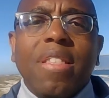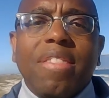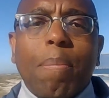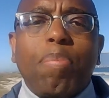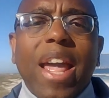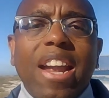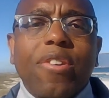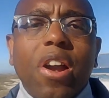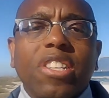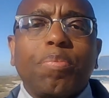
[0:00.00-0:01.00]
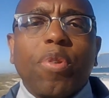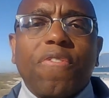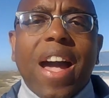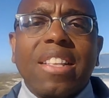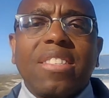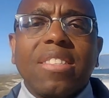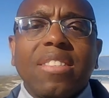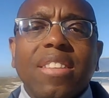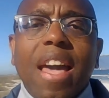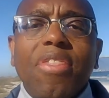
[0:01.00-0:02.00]
the playground it provides
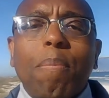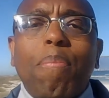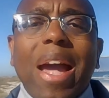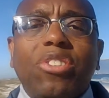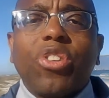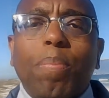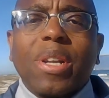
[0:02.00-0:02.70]
us, and the backdrop